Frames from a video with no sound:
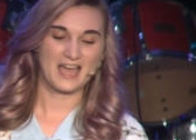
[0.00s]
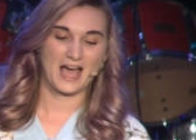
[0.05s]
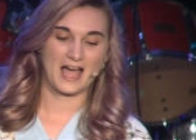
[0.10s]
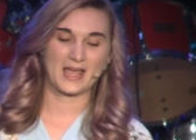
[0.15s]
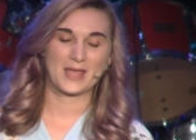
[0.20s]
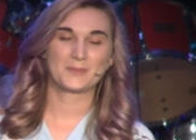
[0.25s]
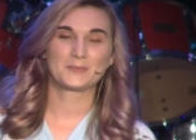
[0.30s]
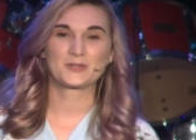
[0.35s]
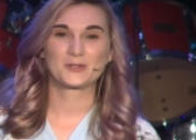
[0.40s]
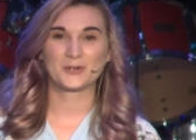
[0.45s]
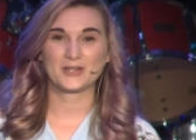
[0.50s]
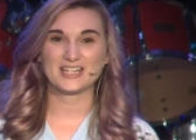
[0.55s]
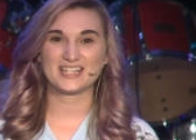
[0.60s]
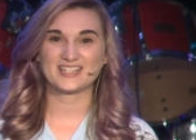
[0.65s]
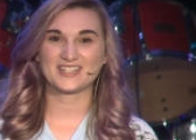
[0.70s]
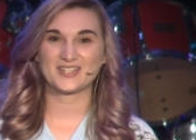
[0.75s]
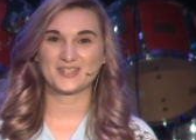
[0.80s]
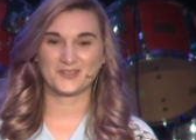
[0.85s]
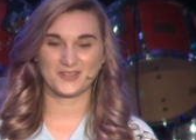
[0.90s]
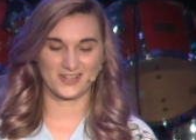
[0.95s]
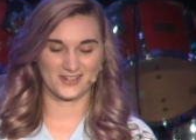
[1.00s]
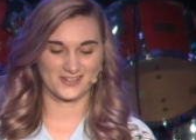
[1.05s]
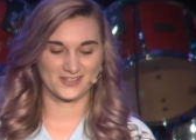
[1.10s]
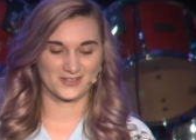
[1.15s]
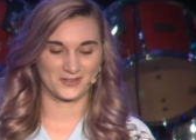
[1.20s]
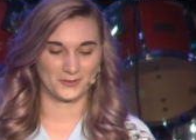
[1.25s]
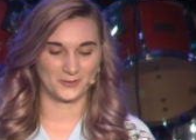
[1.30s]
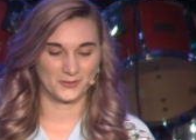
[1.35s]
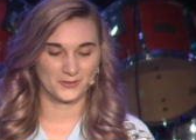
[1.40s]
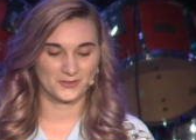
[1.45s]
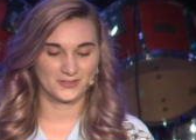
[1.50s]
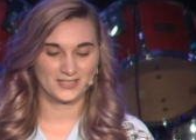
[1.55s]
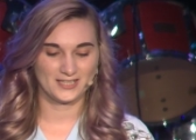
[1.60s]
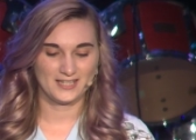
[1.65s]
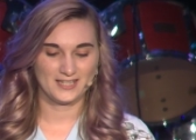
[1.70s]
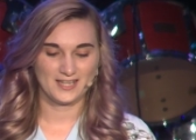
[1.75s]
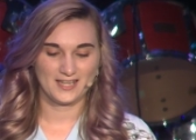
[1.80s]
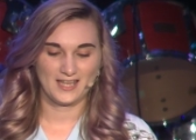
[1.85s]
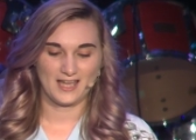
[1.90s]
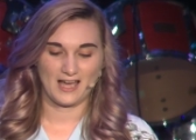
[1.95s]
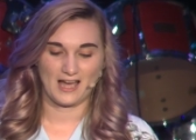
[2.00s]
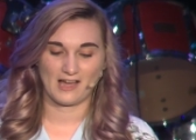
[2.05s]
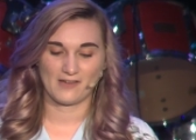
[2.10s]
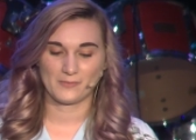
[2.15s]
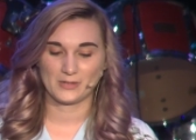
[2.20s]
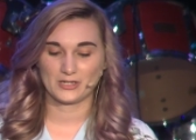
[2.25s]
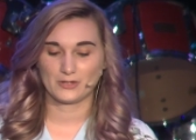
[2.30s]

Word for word: I am 22 years old. I've